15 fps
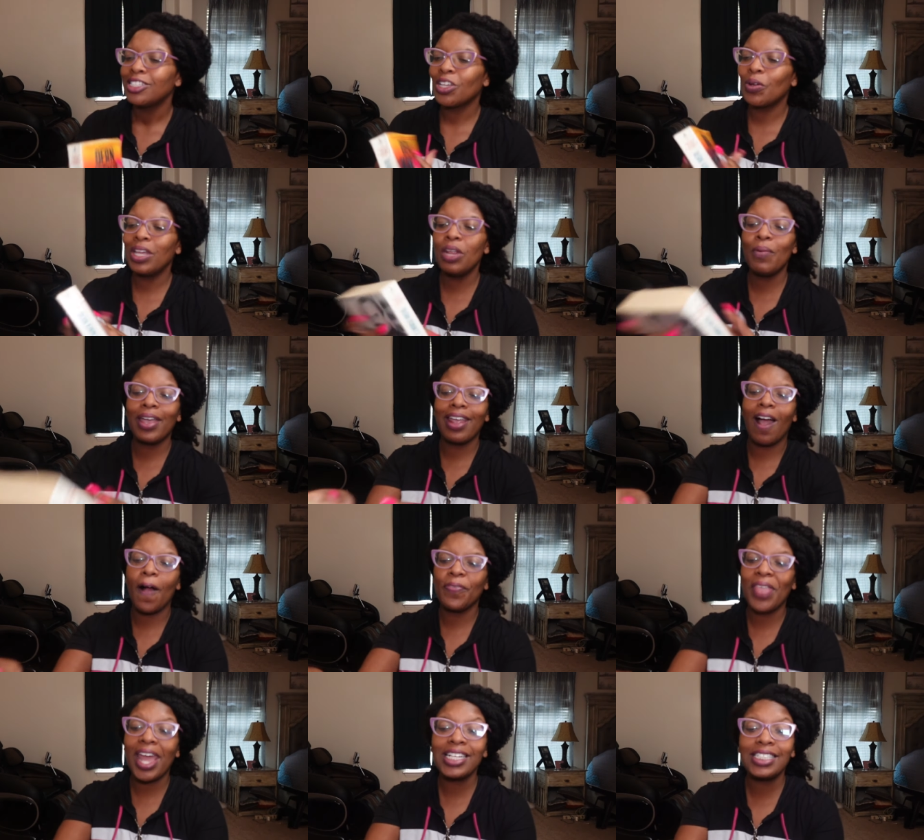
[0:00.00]
So anyway,
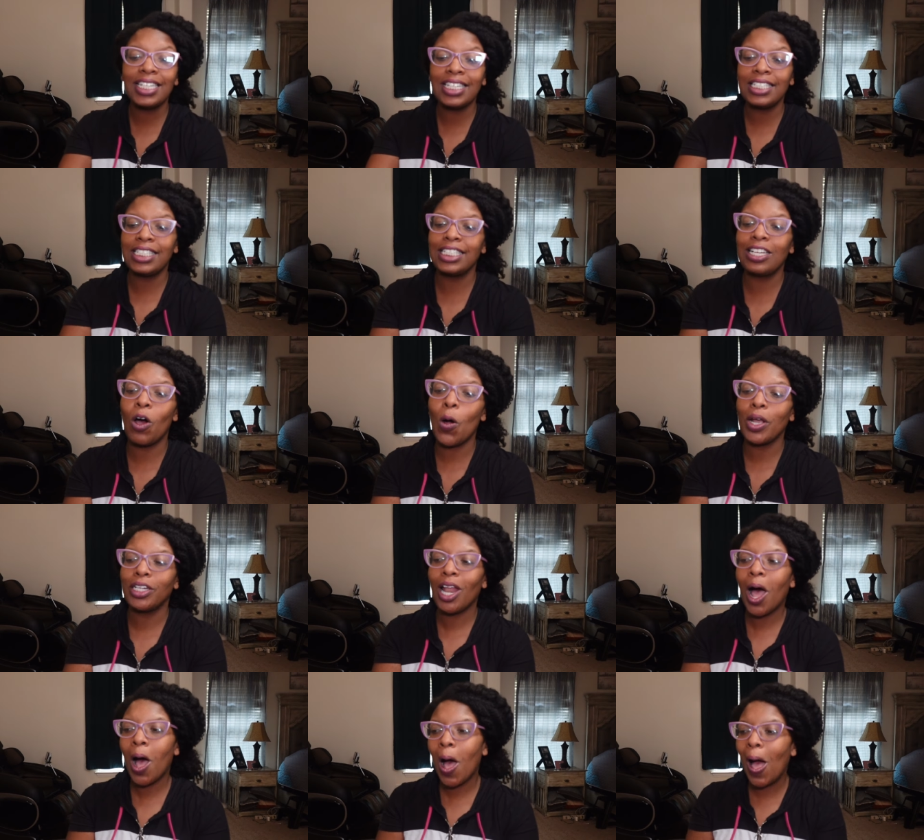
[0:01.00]
y'all, that is it. This is going
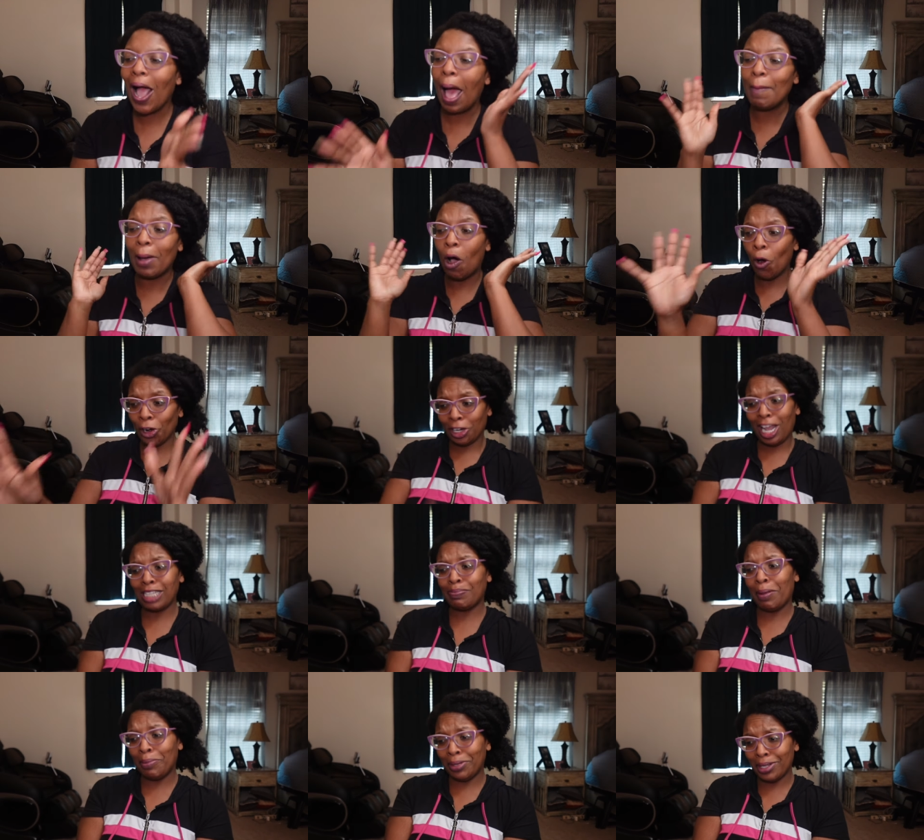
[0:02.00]
long. I'm gonna
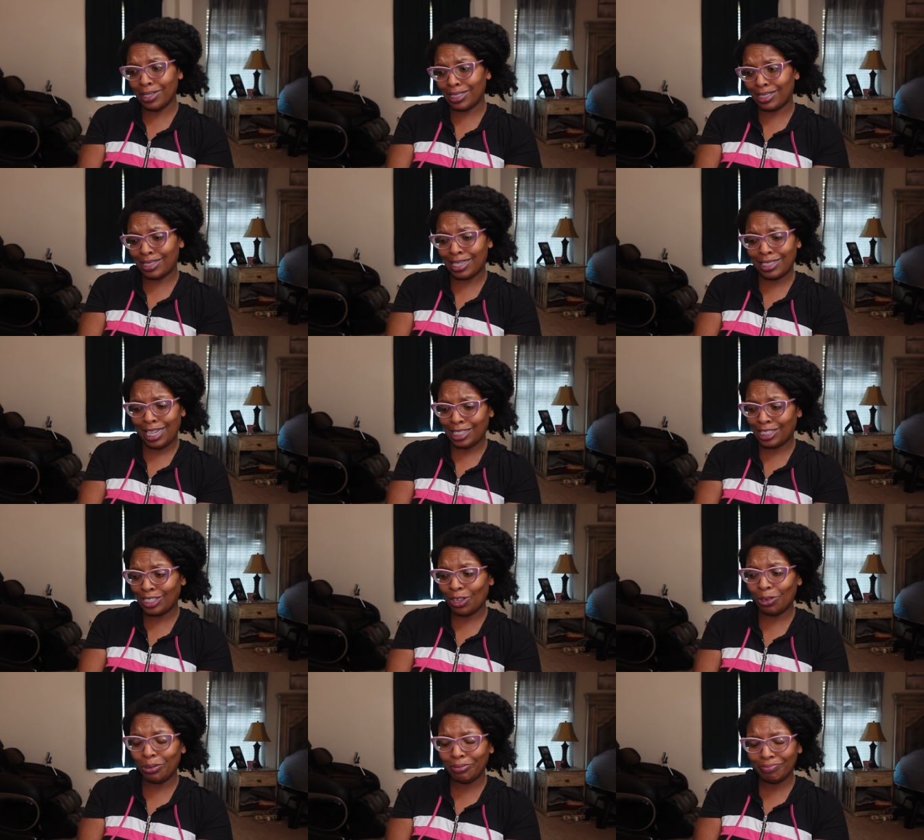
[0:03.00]
organize my books because that's
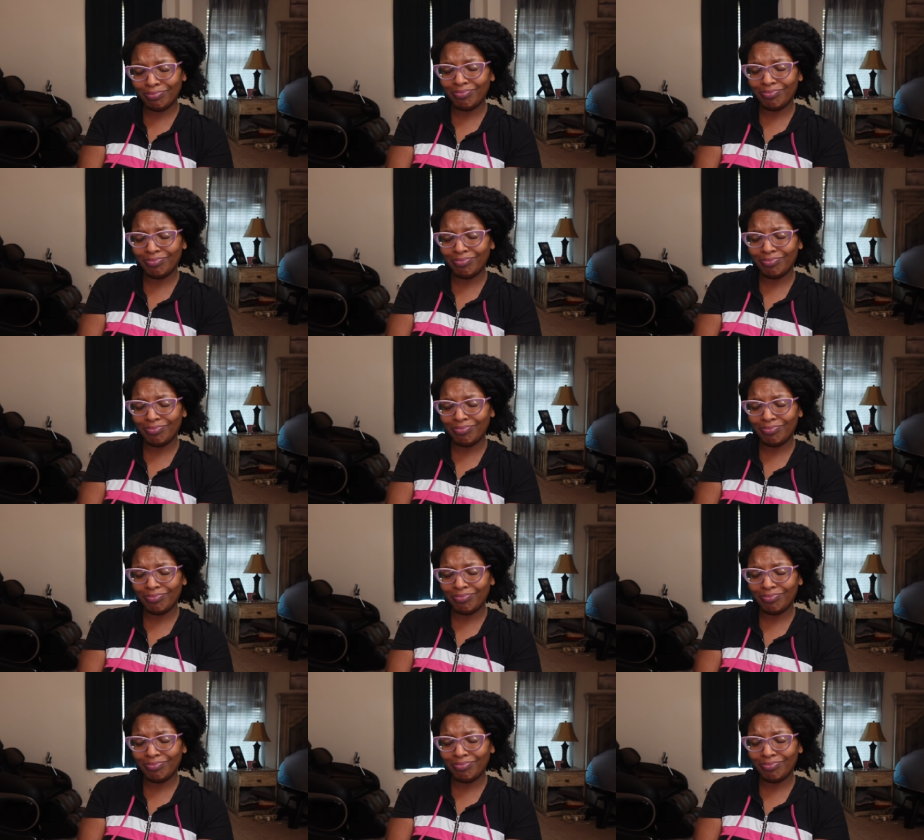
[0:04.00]
so,